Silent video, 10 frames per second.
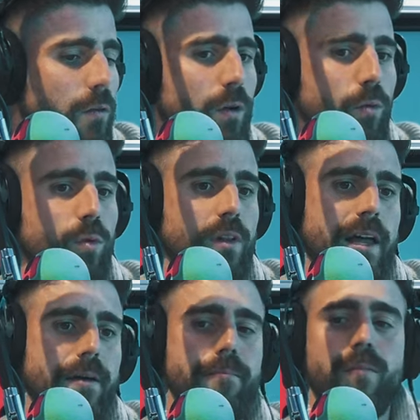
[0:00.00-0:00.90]
Well,
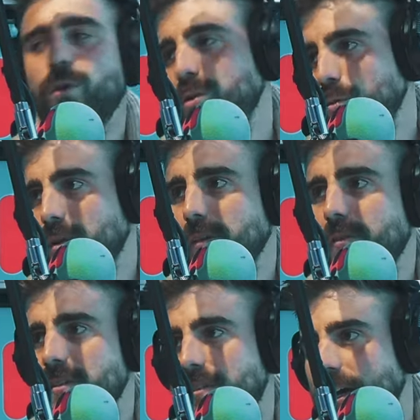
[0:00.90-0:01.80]
we'll give
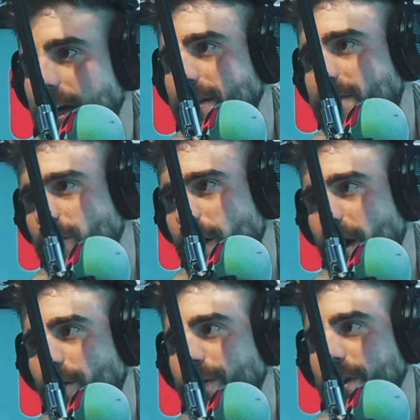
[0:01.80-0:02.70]
this to
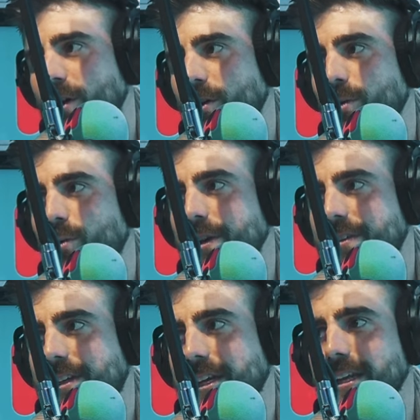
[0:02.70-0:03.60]
our video whiz
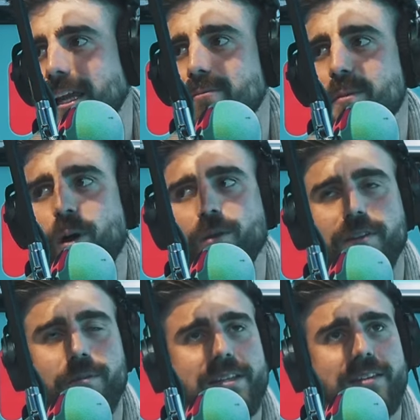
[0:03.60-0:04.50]
kid and get him to post
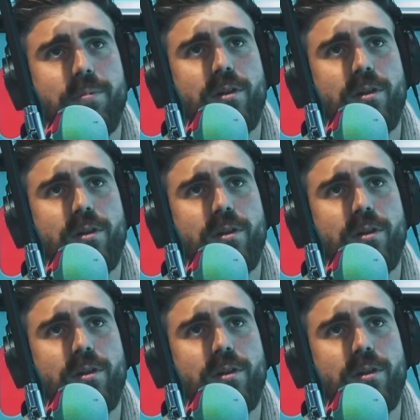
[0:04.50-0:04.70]
some of these up